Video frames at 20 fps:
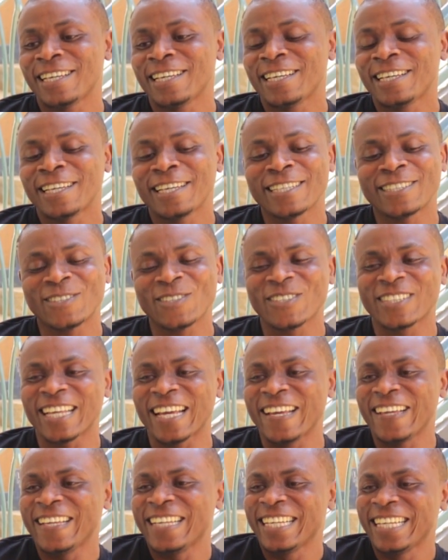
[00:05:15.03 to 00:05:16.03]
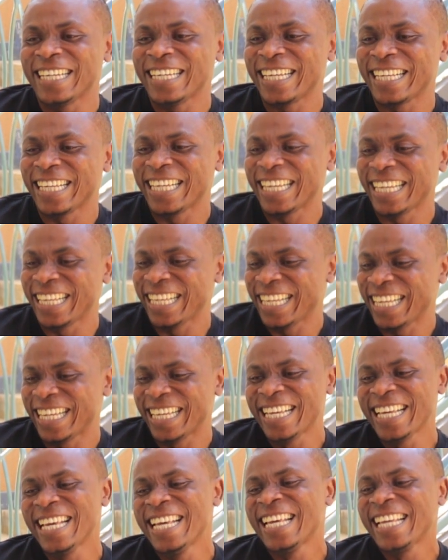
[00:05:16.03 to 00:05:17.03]
it took
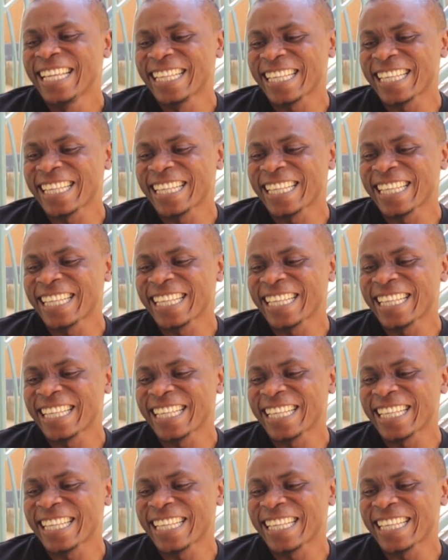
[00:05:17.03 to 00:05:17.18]
them.